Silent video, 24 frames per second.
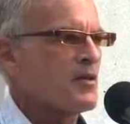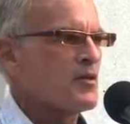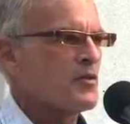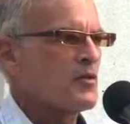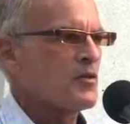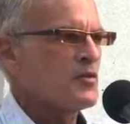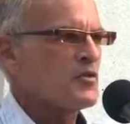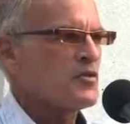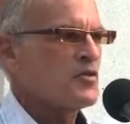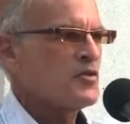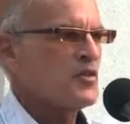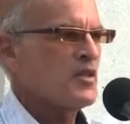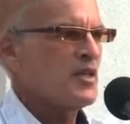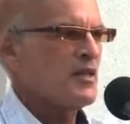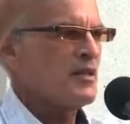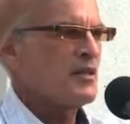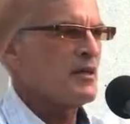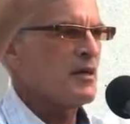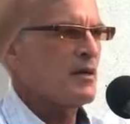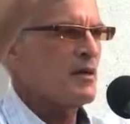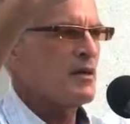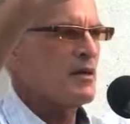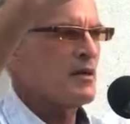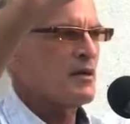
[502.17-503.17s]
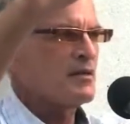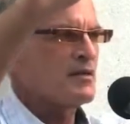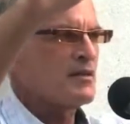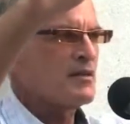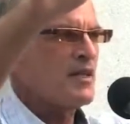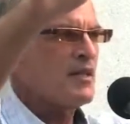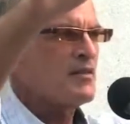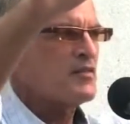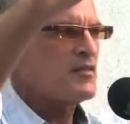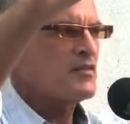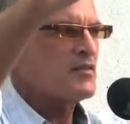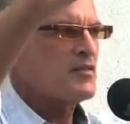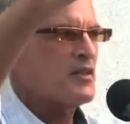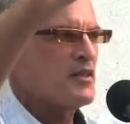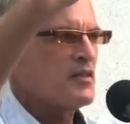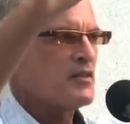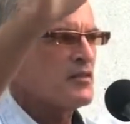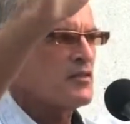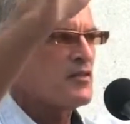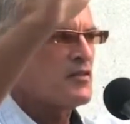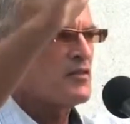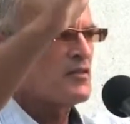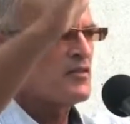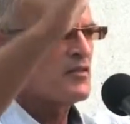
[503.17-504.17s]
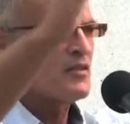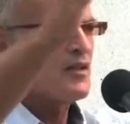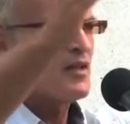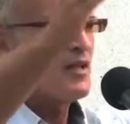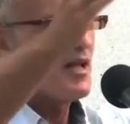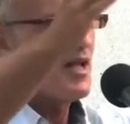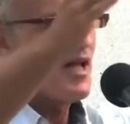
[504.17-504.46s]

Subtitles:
you see the distance,